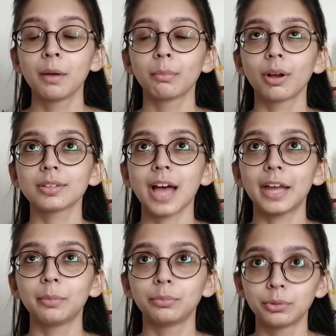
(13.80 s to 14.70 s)
Because
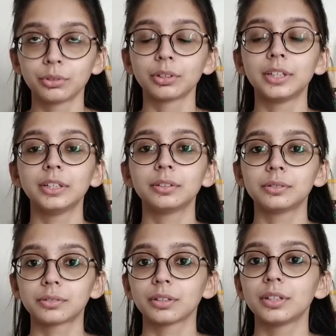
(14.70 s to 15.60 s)
I am really,
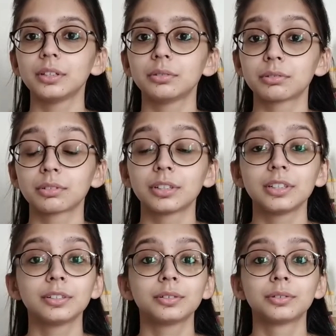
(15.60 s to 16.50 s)
really,
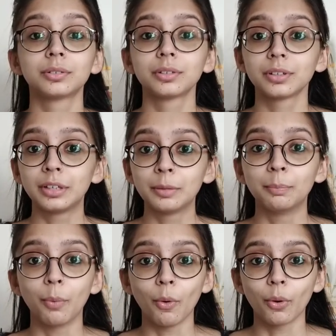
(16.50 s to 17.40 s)
really, really
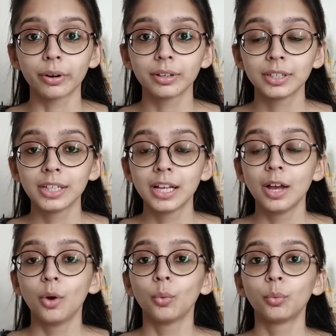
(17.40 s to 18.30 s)
bored.
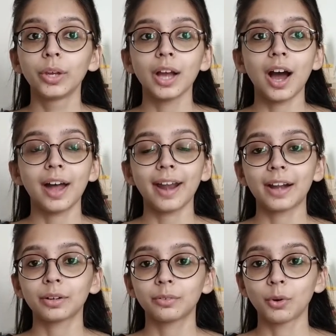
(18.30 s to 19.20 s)
We are
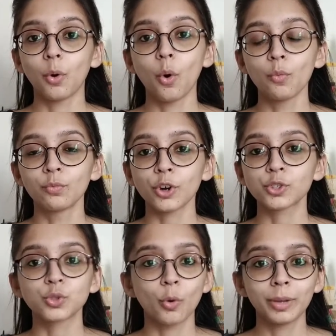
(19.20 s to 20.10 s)
at our home for
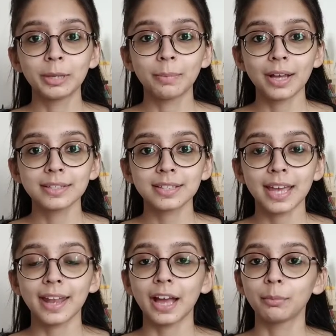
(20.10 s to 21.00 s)
so many months
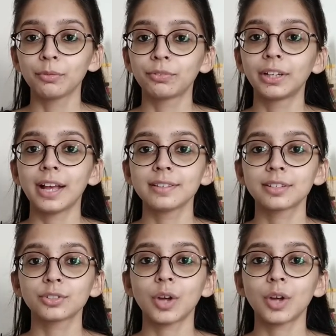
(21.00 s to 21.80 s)
and I am a freelancer.